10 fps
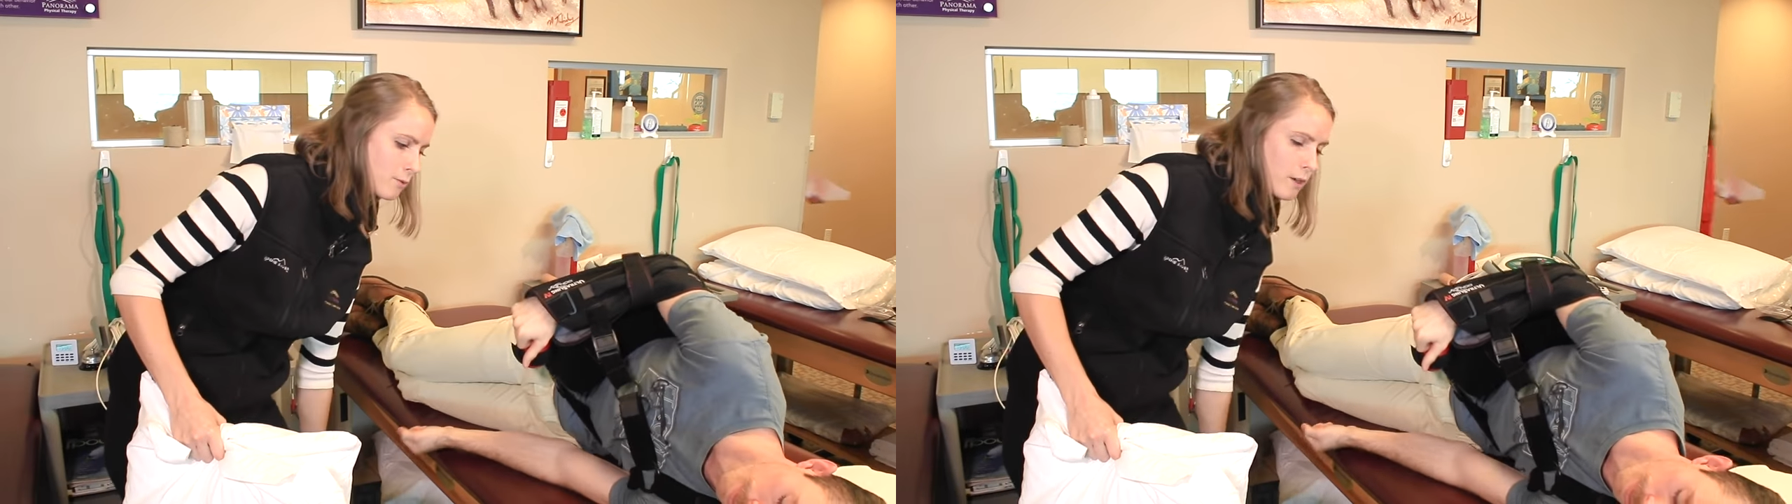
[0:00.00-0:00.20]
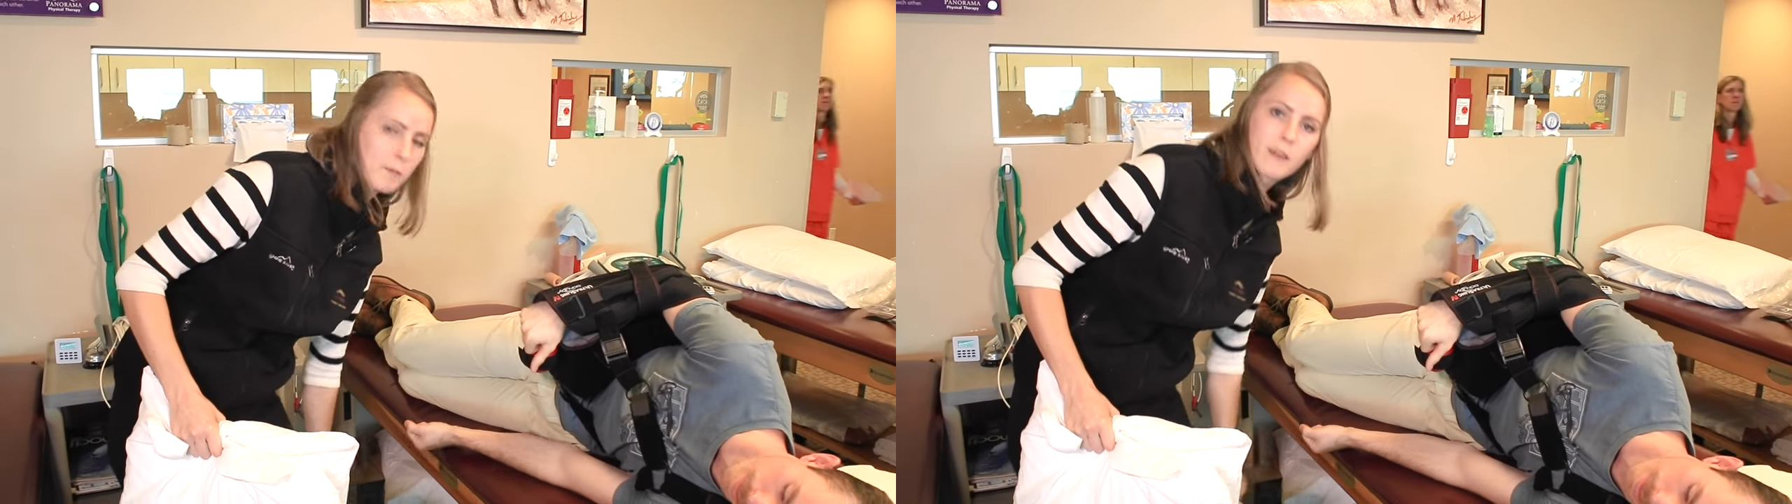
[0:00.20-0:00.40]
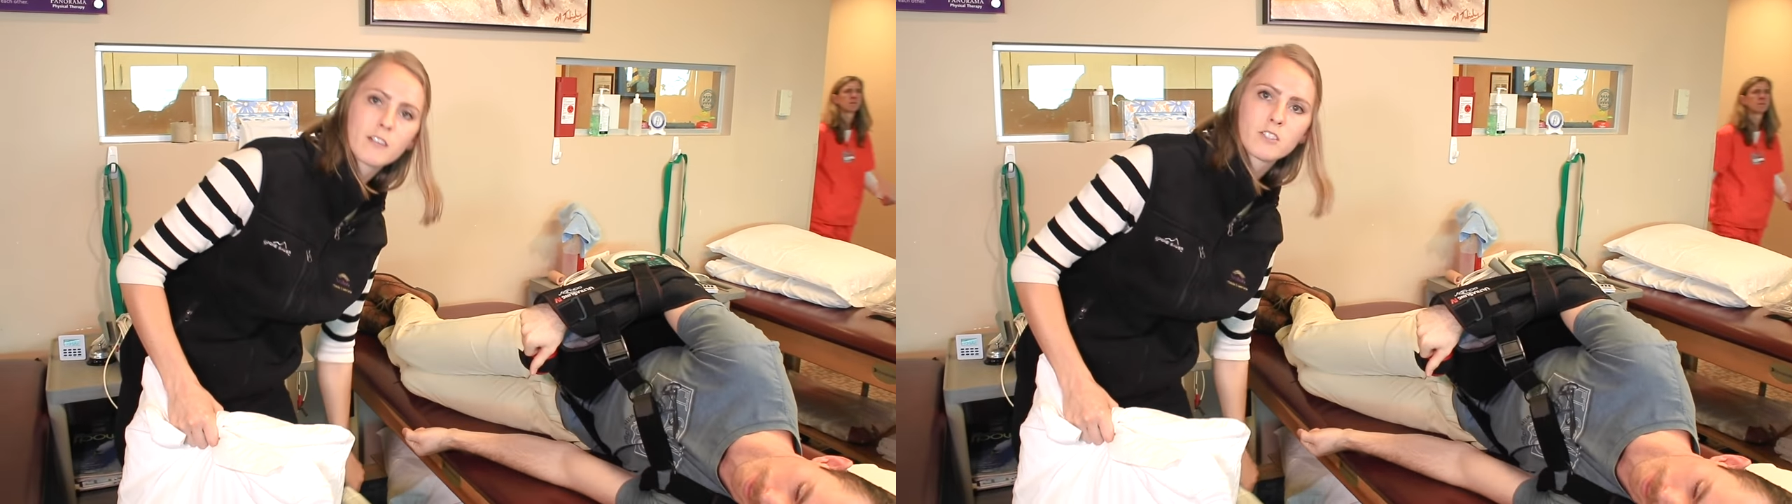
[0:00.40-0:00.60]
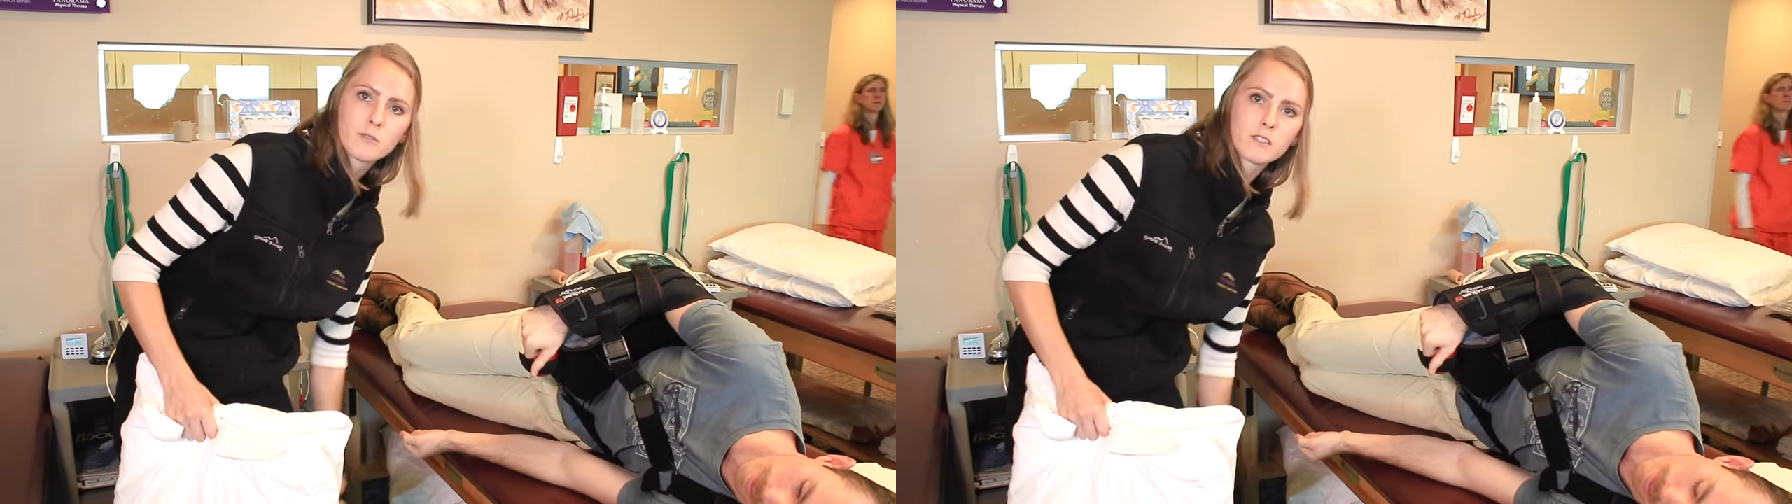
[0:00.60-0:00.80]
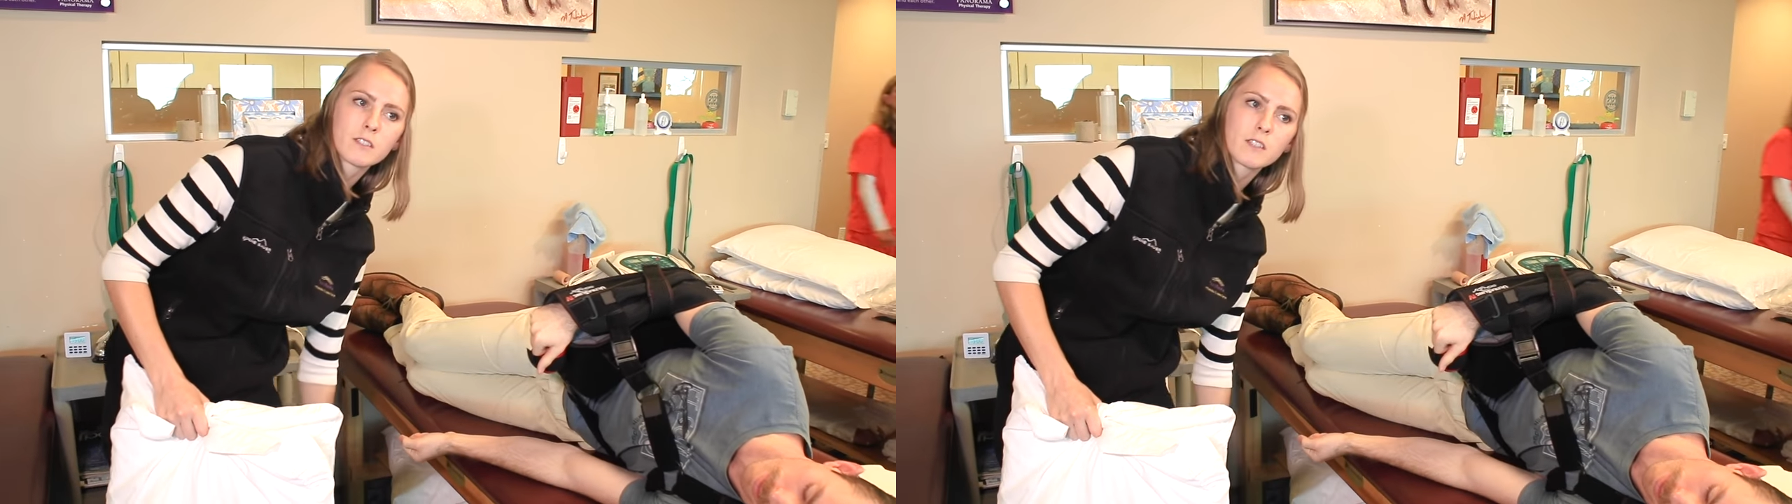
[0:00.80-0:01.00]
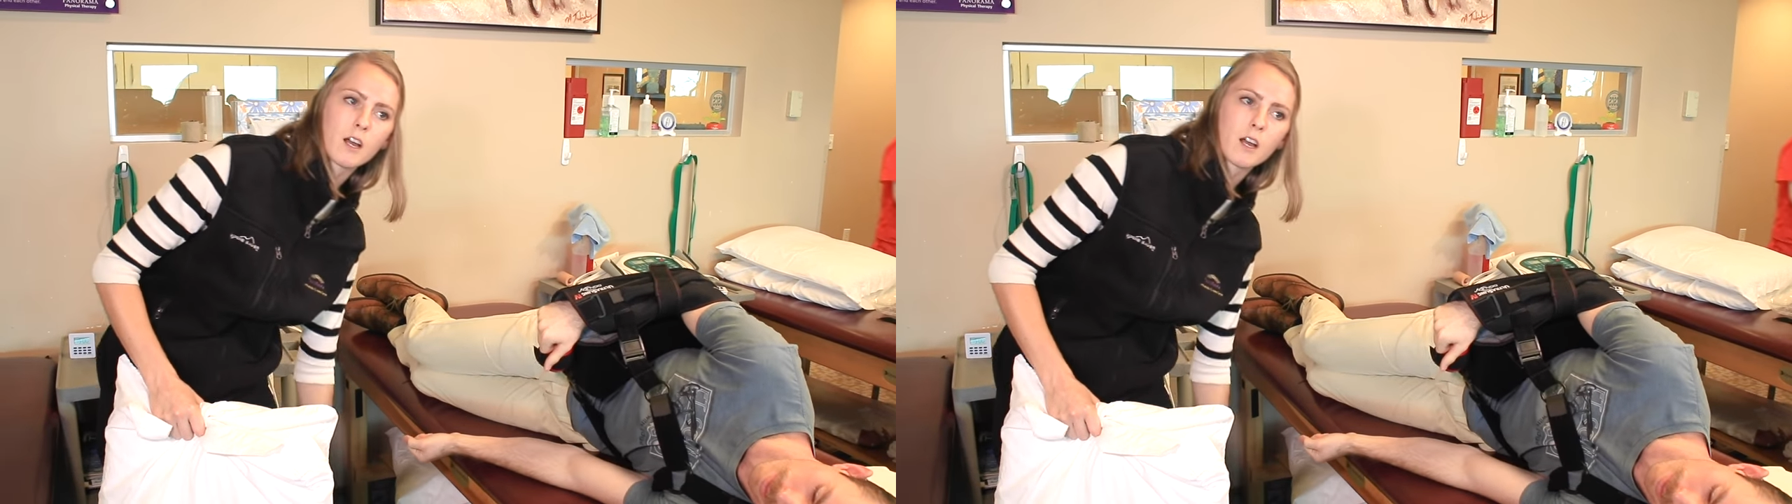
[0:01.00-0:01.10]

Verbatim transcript: you wanna make sure that the